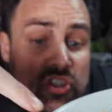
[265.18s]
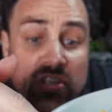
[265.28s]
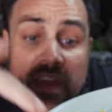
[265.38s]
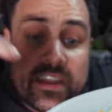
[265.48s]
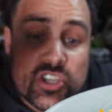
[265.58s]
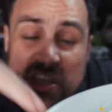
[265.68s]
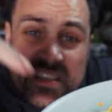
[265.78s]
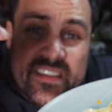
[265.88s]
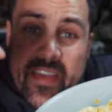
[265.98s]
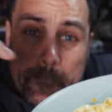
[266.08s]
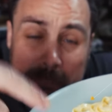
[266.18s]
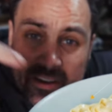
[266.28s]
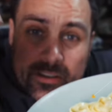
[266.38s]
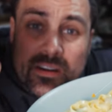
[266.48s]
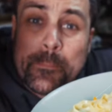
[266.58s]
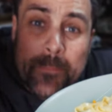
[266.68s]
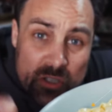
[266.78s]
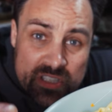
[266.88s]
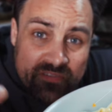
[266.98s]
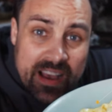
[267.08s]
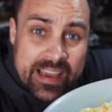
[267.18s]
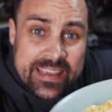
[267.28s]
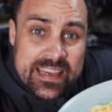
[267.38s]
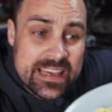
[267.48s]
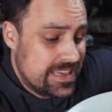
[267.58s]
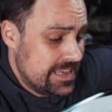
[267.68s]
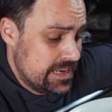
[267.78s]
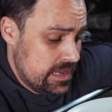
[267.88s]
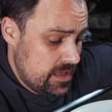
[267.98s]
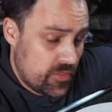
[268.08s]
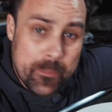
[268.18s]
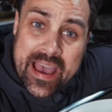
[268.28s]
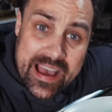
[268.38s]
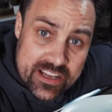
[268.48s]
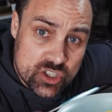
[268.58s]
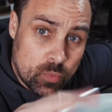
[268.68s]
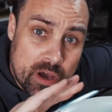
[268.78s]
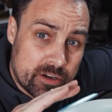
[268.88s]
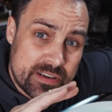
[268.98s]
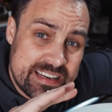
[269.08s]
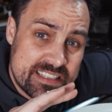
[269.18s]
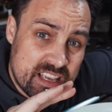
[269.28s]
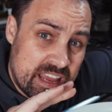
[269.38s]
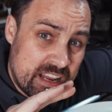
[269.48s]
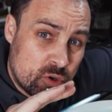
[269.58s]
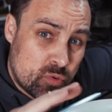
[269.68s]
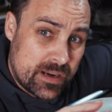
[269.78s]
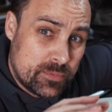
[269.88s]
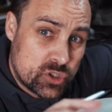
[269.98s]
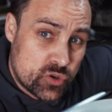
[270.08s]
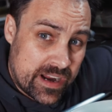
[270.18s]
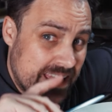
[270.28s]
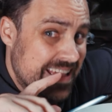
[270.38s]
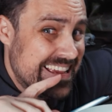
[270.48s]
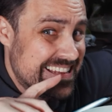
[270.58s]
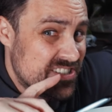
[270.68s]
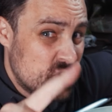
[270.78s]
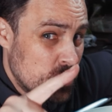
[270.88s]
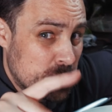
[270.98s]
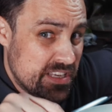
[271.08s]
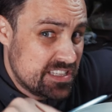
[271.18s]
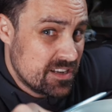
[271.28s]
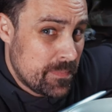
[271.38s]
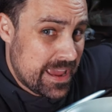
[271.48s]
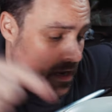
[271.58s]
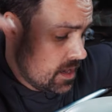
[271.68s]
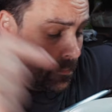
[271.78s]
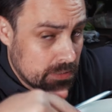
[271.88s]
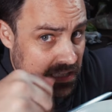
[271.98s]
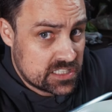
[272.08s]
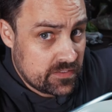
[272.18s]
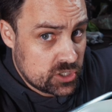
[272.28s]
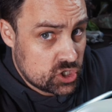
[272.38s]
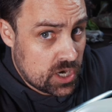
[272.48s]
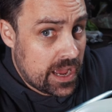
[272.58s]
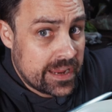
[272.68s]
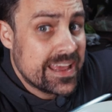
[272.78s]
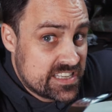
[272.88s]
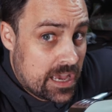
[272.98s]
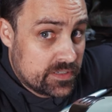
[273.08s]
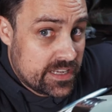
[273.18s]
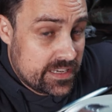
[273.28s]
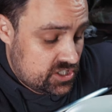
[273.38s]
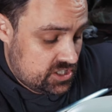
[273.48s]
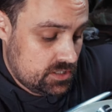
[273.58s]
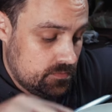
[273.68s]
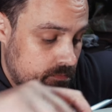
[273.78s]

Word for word: just that cheese and that butter emulsifying in the pasta water. It is an incredible trick. It is super easy to make, but let's give it a try. Let's see how it tastes.